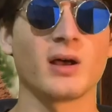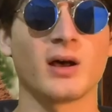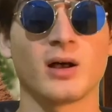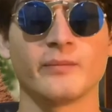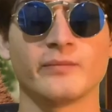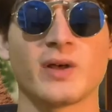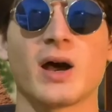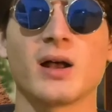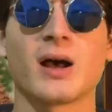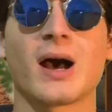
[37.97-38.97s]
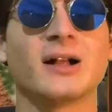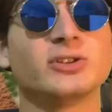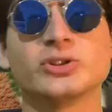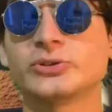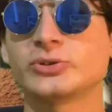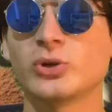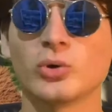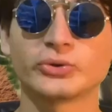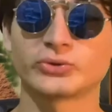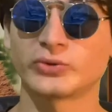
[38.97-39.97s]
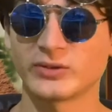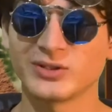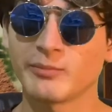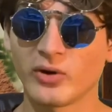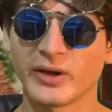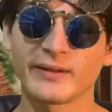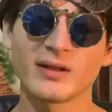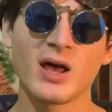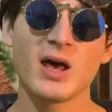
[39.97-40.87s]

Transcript: Um, I'll just go straight to the point.